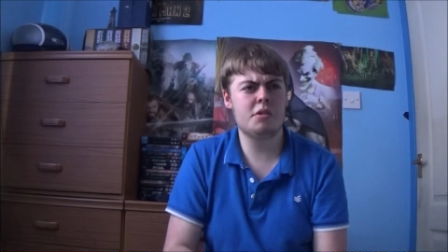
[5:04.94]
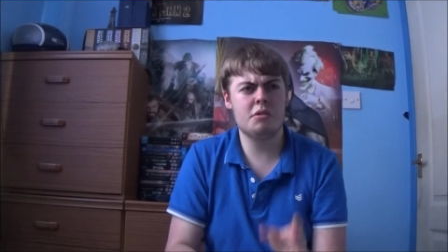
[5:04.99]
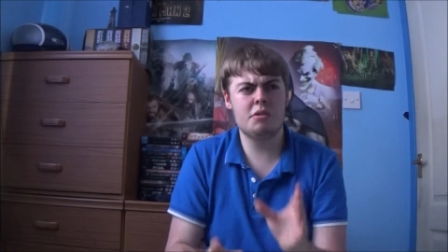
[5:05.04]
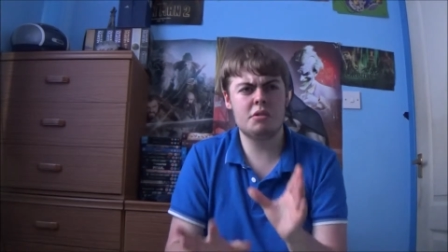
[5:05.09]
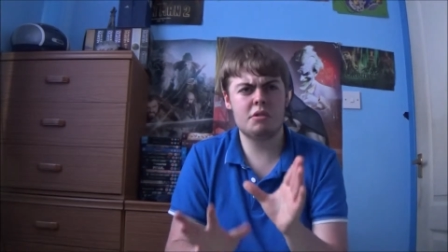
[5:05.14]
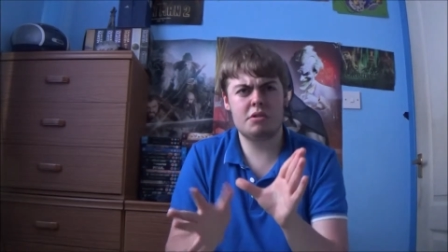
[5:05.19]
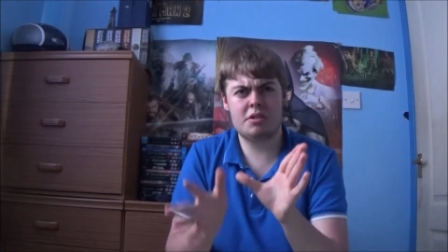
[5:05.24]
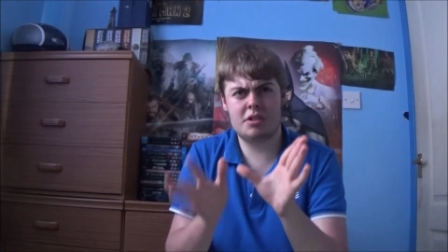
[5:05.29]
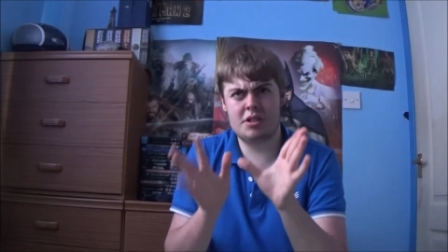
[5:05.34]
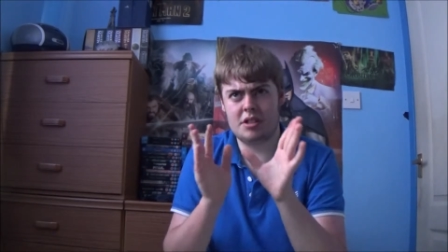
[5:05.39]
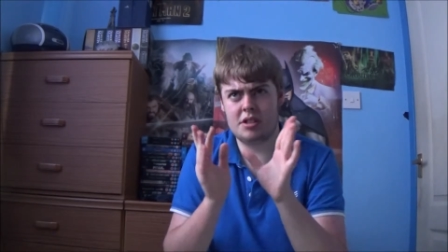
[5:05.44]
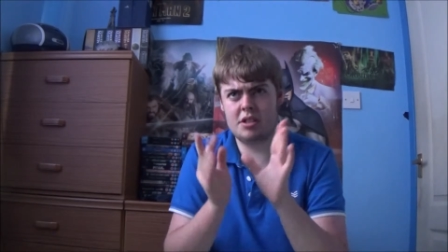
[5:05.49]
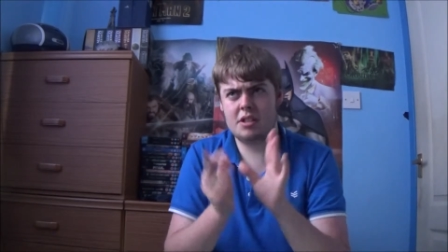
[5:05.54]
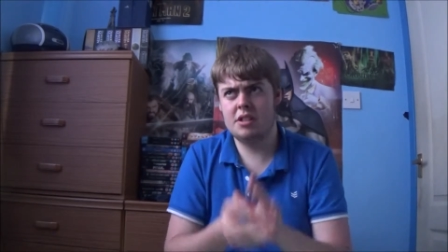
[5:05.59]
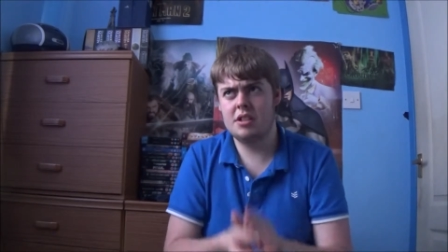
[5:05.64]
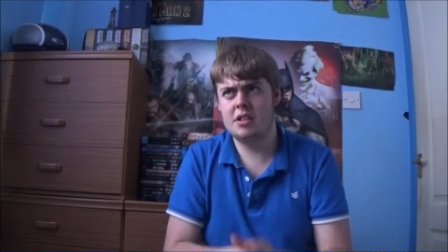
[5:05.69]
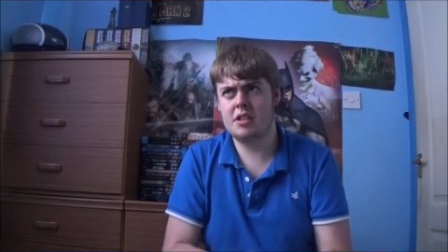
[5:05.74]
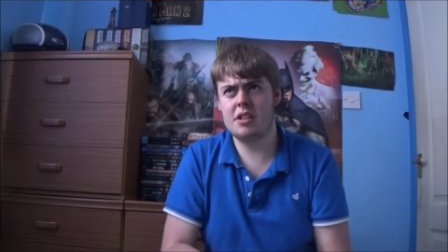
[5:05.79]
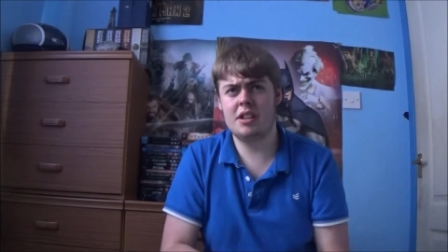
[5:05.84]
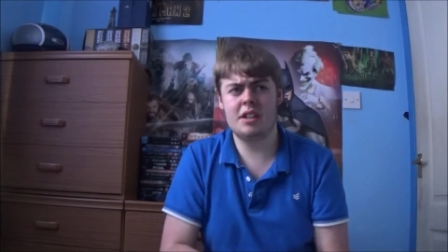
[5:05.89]
don't
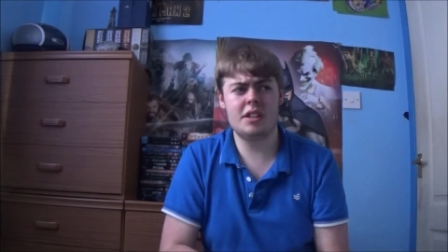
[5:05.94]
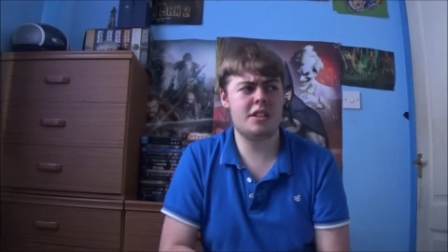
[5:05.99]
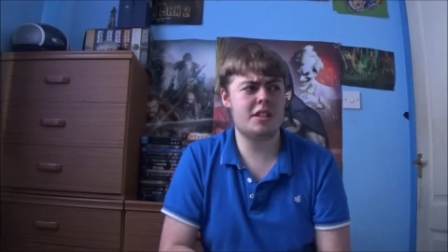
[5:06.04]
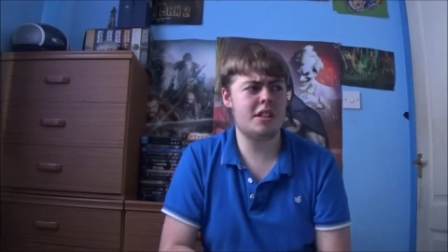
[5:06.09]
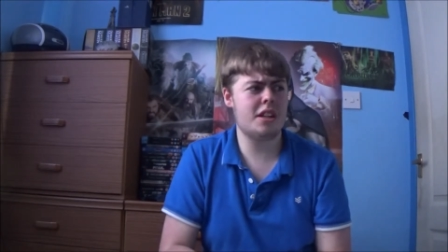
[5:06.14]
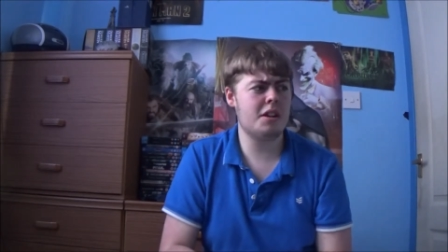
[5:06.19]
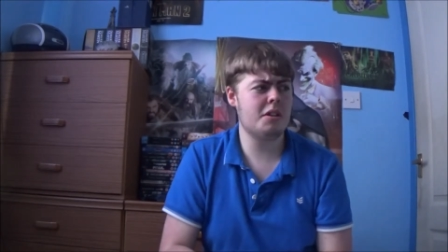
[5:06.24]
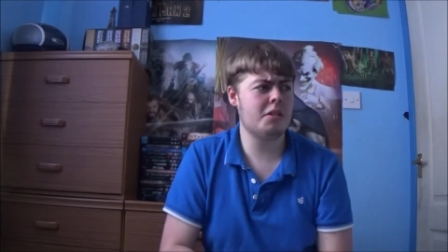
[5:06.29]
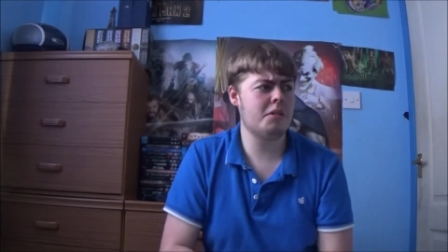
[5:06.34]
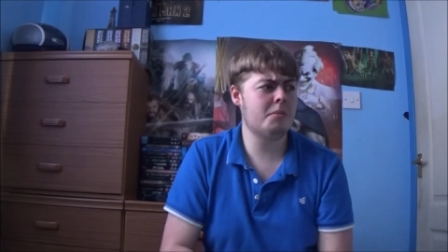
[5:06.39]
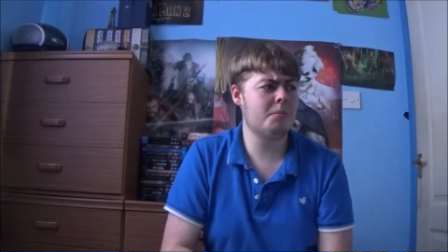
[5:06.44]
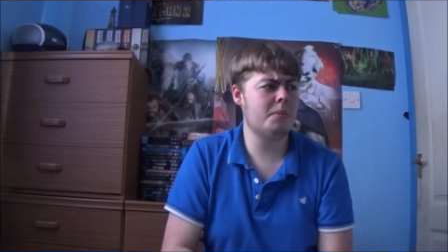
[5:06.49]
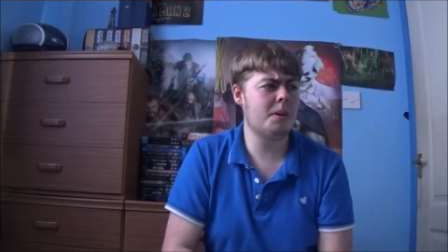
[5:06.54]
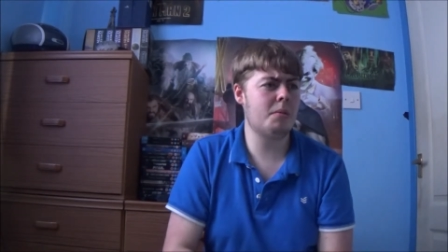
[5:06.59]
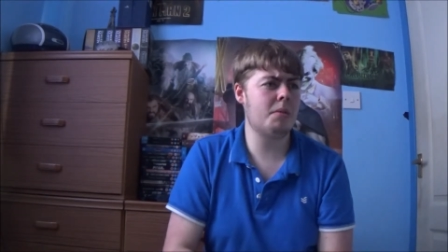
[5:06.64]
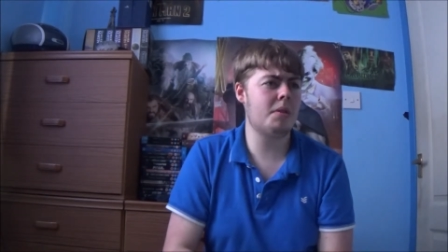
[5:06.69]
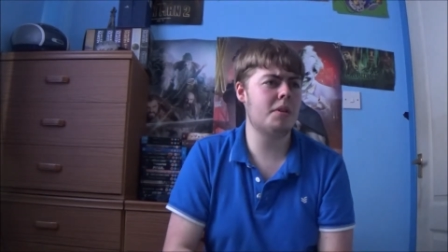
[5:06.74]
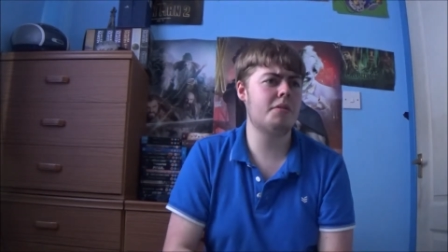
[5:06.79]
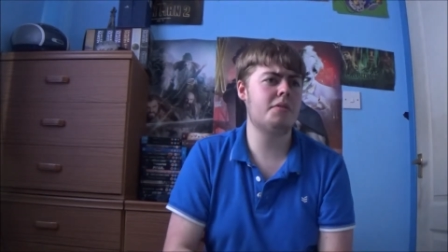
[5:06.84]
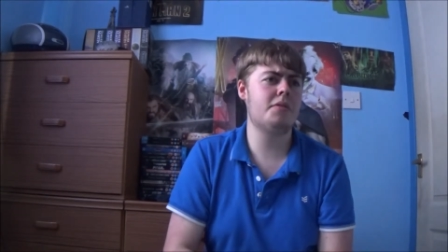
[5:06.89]
like take my
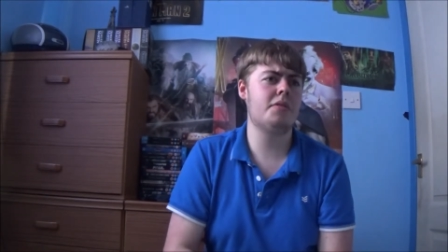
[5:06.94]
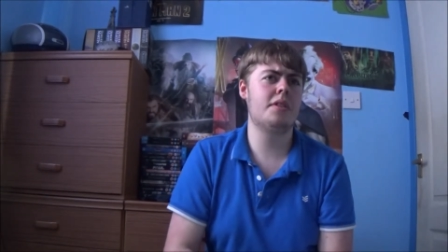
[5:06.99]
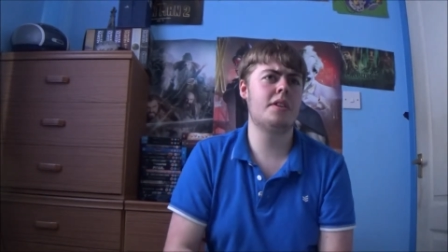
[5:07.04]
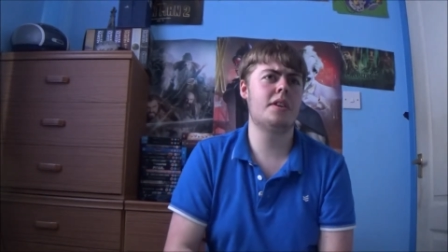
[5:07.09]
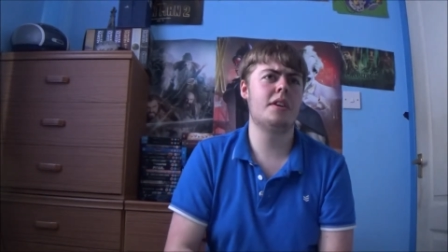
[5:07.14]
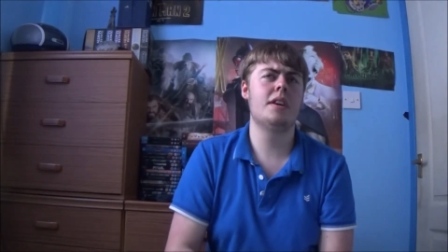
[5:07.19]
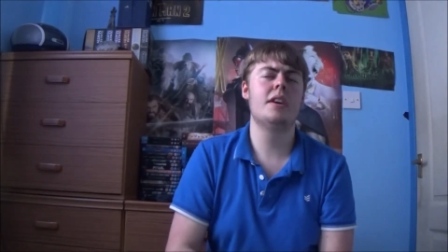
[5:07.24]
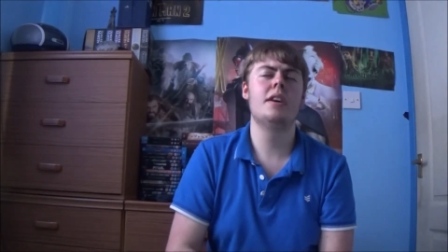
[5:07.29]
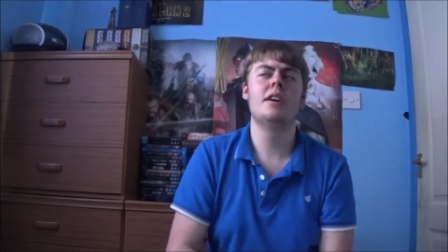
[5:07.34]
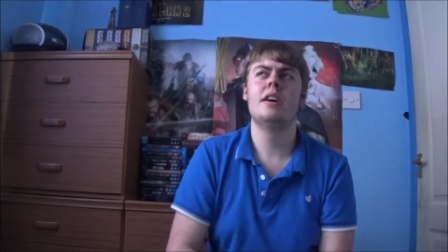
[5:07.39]
word for it.